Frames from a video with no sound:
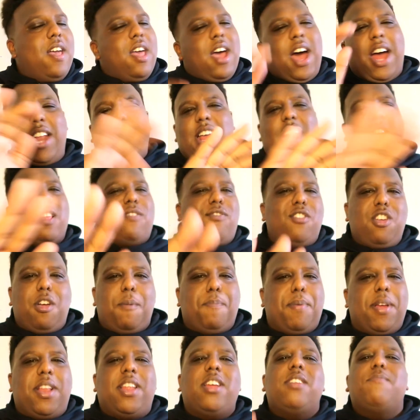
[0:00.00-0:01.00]
I didn't ask for your
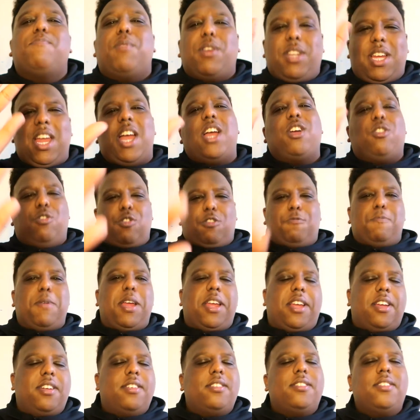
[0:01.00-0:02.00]
opinion, but yeah, good,
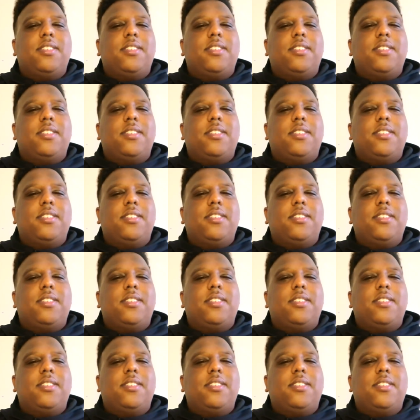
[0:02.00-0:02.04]
mate.